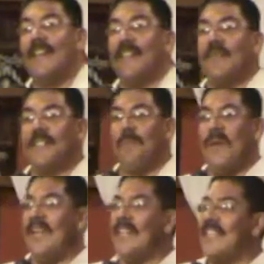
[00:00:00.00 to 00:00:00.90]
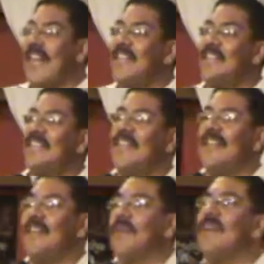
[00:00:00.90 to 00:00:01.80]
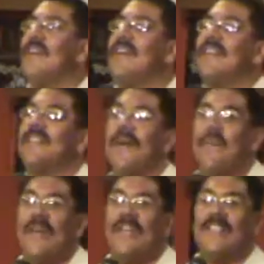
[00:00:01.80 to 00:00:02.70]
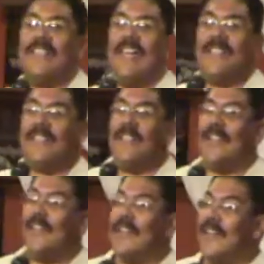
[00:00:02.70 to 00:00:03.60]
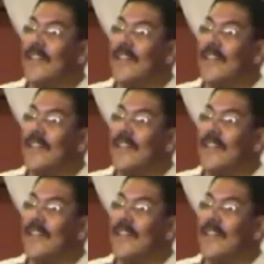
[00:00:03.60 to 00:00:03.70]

I wasn't paying attention. When are you going to start paying attention?